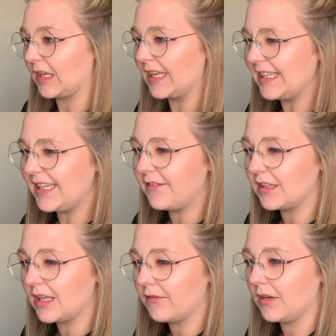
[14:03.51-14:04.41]
I'm gonna leave it at
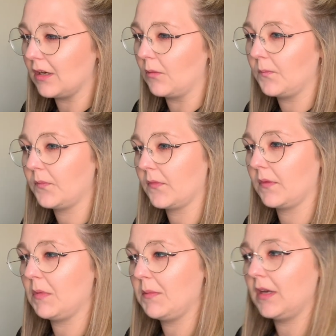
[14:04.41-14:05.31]
that for now.
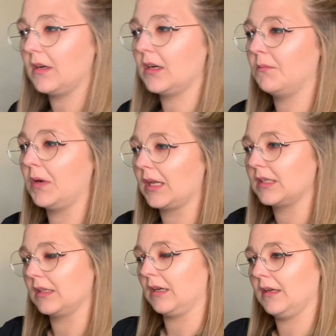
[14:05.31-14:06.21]
Maybe I'll come back
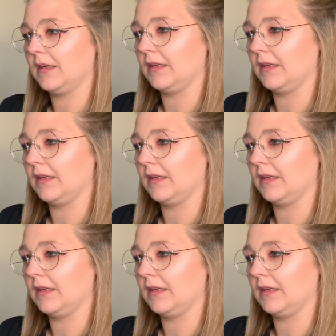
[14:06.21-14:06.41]
to that.